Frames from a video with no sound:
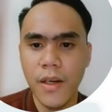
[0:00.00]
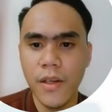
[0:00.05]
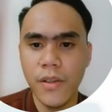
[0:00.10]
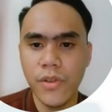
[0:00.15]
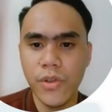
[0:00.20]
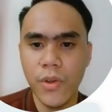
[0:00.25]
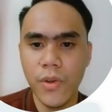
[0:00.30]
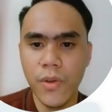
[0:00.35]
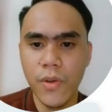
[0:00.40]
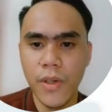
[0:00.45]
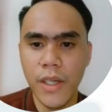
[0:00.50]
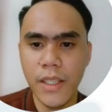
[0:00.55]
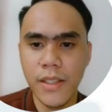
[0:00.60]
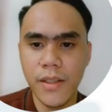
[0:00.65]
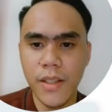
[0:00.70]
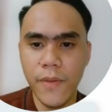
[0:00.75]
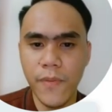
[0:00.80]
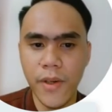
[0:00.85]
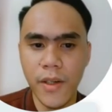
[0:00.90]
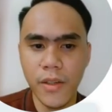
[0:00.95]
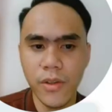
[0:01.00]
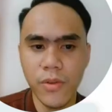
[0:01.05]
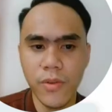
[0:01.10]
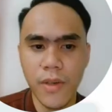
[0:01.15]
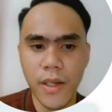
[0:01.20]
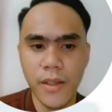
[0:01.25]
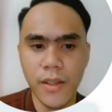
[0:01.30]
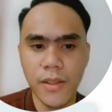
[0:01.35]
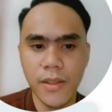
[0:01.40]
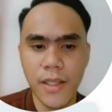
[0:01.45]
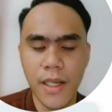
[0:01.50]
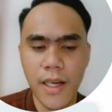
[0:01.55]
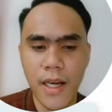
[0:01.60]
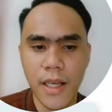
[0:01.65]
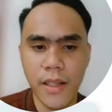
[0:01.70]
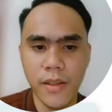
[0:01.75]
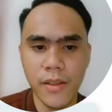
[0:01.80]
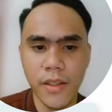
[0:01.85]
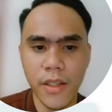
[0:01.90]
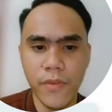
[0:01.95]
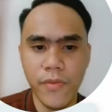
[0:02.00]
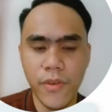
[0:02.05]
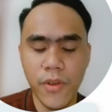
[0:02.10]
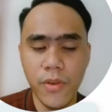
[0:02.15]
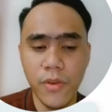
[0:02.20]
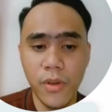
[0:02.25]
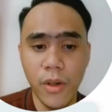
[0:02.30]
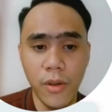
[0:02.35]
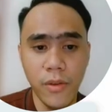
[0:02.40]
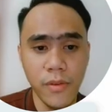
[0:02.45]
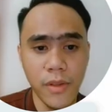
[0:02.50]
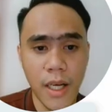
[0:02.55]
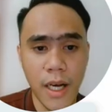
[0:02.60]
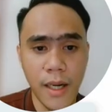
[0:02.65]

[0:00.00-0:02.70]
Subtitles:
So it's difficult to understand others if you don't